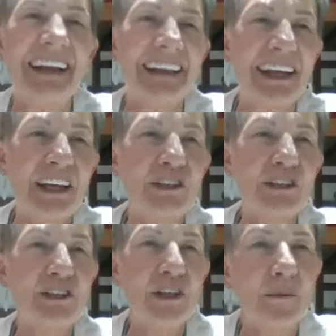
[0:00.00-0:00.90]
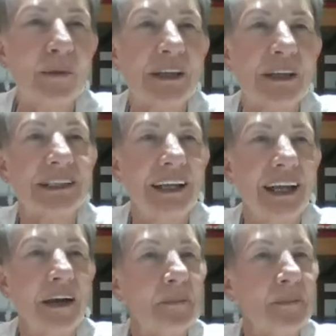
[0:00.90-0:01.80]
Thank you so much,
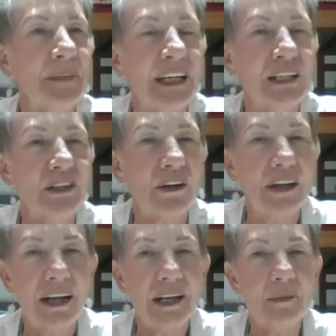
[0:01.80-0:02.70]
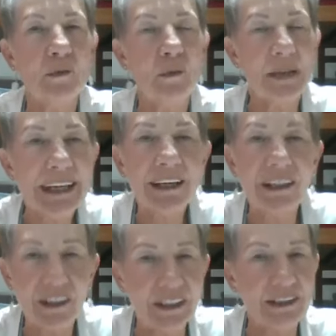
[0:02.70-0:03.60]
um, John. I am really
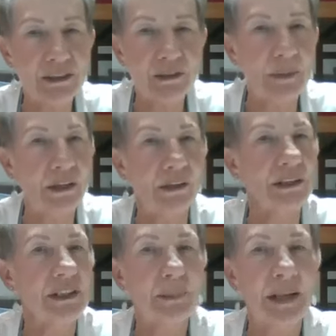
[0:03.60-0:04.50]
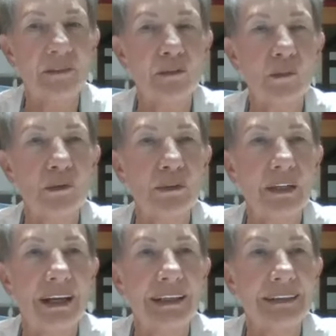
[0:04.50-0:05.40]
honored to be on this platform
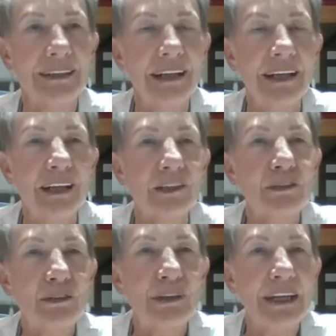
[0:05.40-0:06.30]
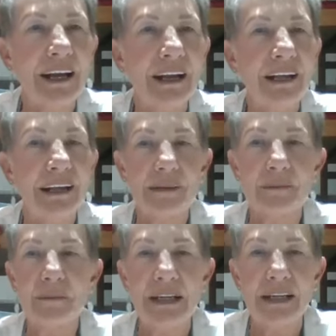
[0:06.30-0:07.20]
tonight. Truly, I
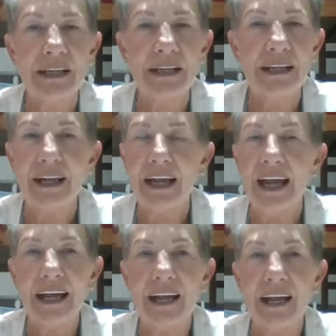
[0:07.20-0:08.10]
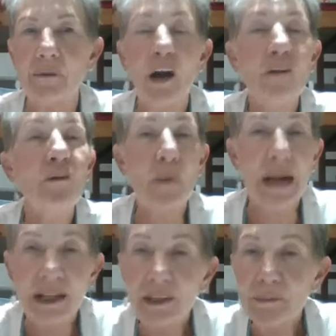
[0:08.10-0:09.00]
am um,
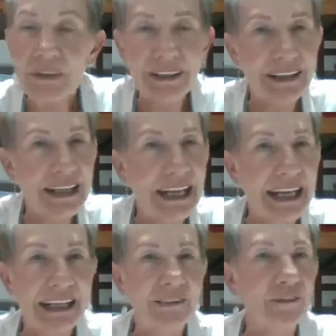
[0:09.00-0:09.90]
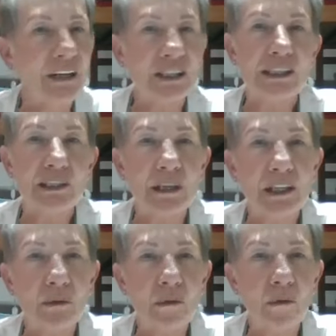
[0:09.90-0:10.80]
overwhelmed. And if I just look
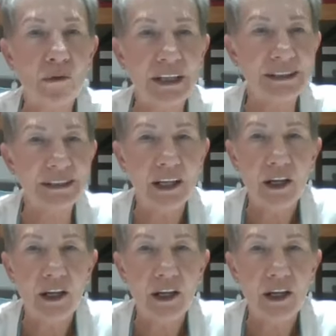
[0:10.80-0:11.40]
at all these